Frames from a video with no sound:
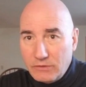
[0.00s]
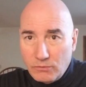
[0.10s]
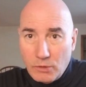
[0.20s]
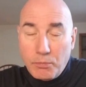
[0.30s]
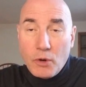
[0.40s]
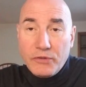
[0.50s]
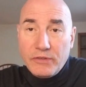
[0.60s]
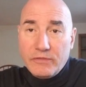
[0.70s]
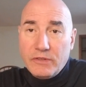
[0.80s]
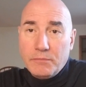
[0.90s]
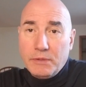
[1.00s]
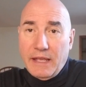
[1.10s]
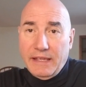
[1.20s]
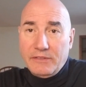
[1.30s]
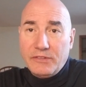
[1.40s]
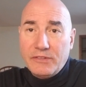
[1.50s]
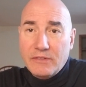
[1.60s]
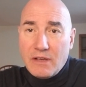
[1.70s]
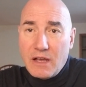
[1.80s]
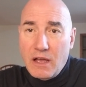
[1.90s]
reports of
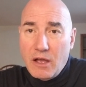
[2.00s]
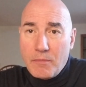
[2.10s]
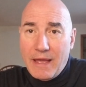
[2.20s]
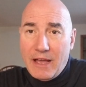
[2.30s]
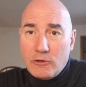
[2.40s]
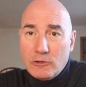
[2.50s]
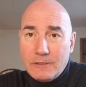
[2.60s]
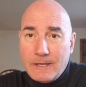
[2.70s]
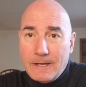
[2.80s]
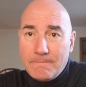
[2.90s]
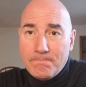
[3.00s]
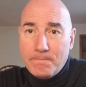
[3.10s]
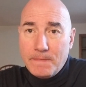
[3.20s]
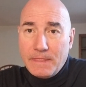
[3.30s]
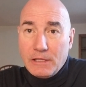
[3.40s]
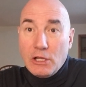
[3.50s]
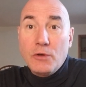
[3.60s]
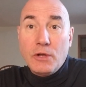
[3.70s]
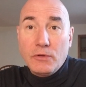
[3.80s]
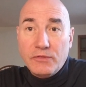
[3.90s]
complaints about uh, the low
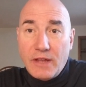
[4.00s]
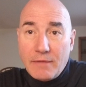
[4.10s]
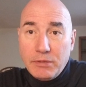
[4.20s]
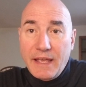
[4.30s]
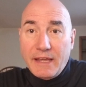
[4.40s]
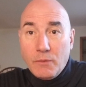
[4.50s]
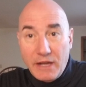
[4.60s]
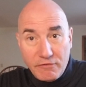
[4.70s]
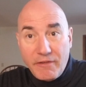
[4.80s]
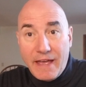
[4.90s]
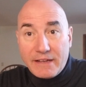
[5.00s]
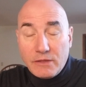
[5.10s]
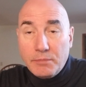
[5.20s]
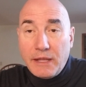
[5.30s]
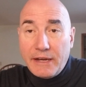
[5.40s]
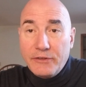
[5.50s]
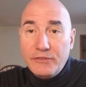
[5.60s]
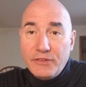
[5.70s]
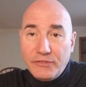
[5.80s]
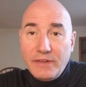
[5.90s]
notes not playing, when in fact the players
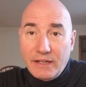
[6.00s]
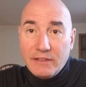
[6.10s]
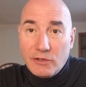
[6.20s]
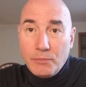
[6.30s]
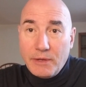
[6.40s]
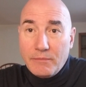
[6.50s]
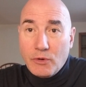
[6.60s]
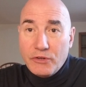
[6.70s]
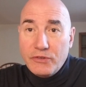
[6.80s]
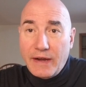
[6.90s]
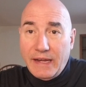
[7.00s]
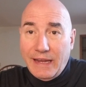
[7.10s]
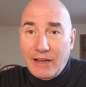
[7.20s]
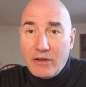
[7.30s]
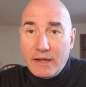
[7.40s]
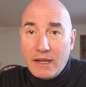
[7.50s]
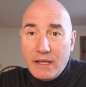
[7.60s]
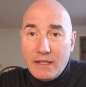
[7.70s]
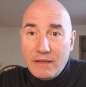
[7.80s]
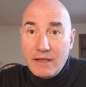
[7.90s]
just need a little bit more training on
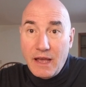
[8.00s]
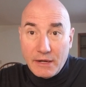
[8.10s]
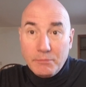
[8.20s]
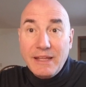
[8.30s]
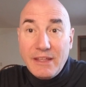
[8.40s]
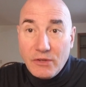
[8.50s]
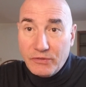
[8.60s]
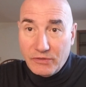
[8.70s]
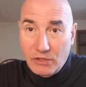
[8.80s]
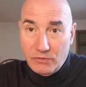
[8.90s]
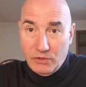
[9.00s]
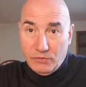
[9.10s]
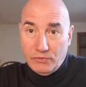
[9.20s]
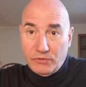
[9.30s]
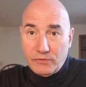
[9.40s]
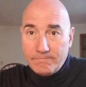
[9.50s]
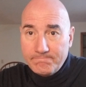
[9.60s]
how to play those low notes.